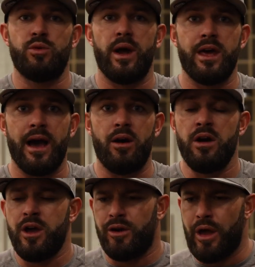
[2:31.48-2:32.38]
you weigh it
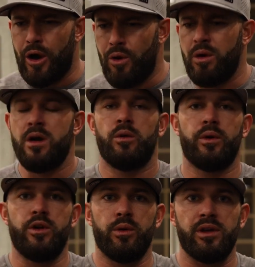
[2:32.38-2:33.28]
out? No.
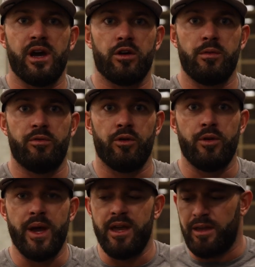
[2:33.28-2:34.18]
Were you really hungry before
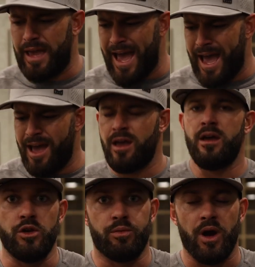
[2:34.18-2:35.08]
you ate? Yeah.
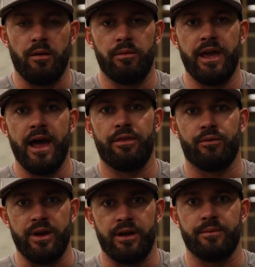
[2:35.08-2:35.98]
You probably had
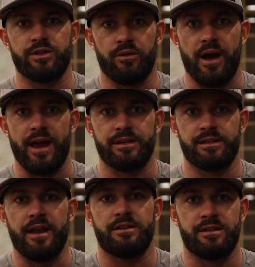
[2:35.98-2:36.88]
3 cups of
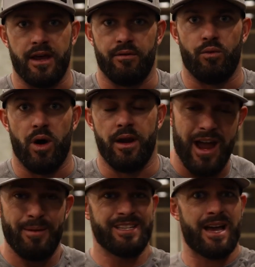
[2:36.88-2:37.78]
rice instead of 1.
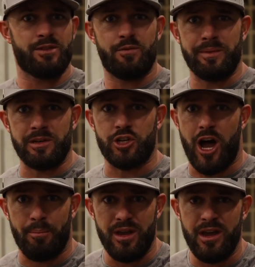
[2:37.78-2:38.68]
How many times have you been
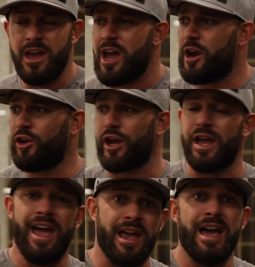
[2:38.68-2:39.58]
shopping and you're like,
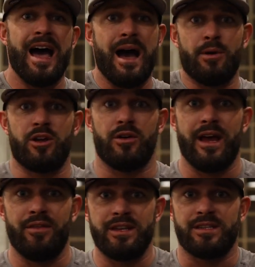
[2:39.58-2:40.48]
hey, I'm gonna go
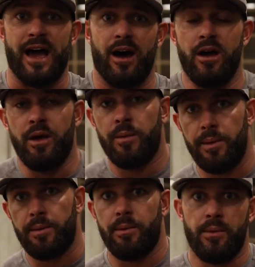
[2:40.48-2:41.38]
down this aisle.
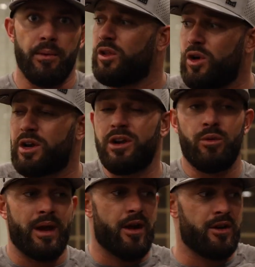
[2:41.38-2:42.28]
You're looking
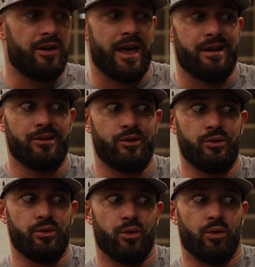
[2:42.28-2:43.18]
around and you're like,
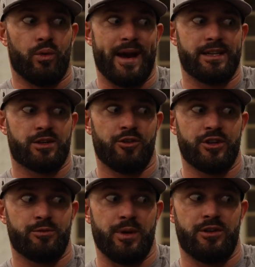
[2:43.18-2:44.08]
ooh, Rice
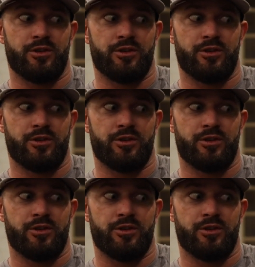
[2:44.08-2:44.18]
Krispie